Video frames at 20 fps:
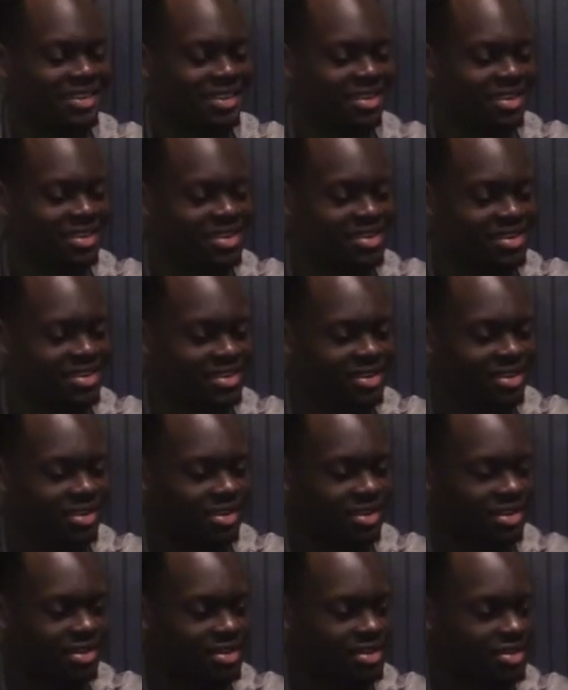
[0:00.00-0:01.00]

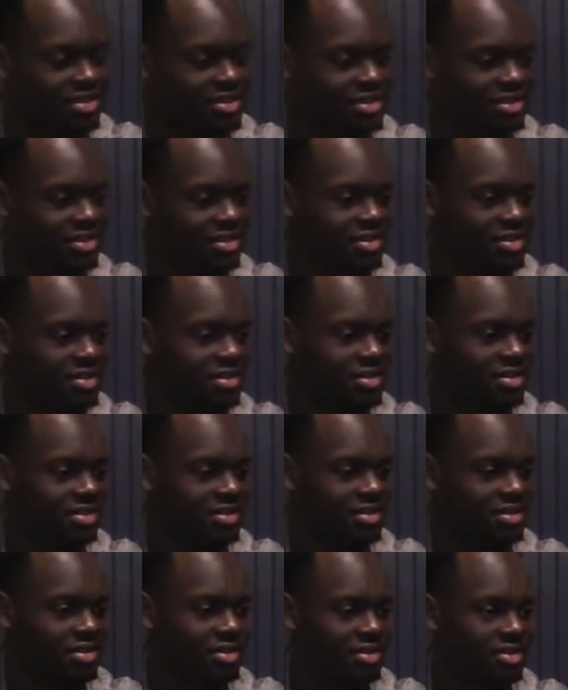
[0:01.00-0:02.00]

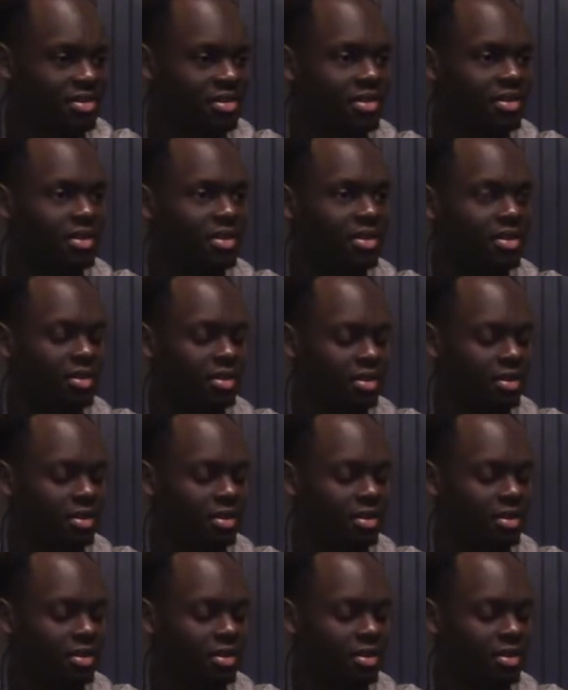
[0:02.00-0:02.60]
(silent)